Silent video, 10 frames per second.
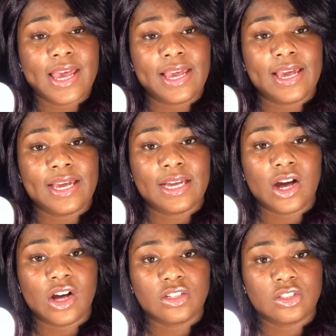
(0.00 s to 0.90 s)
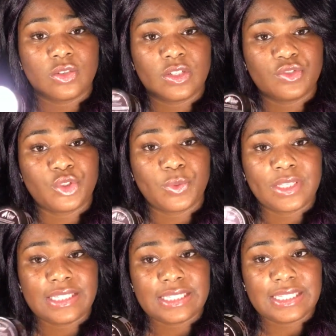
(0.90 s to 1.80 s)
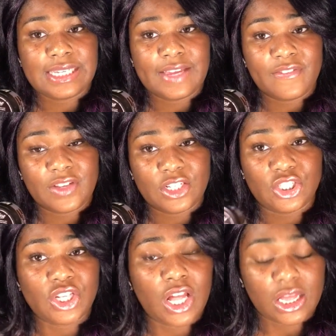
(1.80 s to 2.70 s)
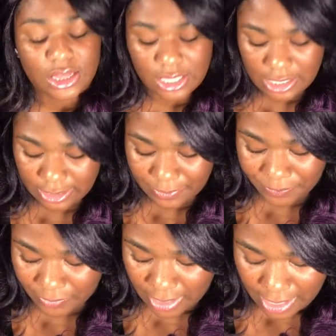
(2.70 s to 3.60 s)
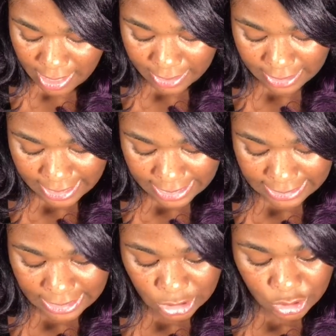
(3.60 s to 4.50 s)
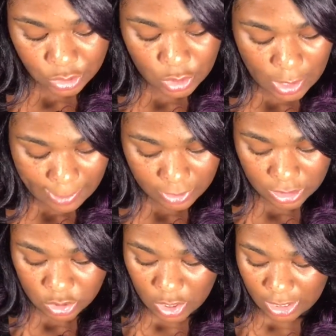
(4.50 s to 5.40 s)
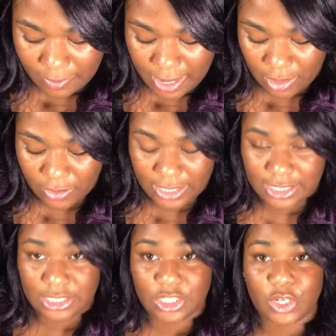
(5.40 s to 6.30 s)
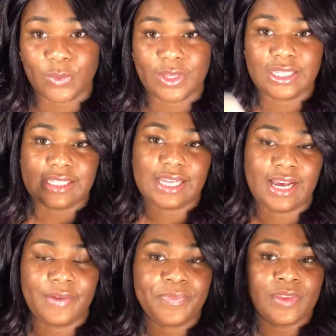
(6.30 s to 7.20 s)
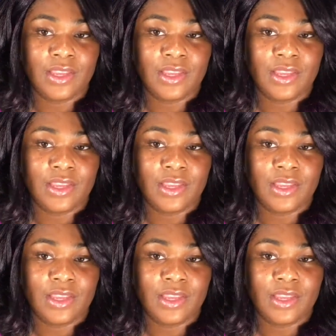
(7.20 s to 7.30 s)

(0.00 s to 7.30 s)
and it also gives you a really sleek and finished look. The next edge control I'm going to talk about is the Gorilla Snot.